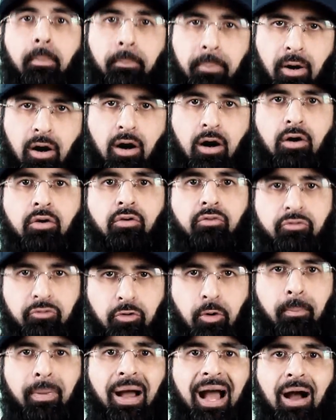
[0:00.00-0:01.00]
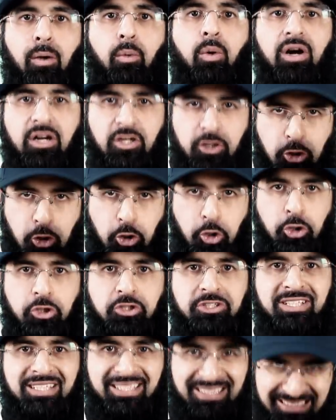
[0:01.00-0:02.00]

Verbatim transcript: apart from our good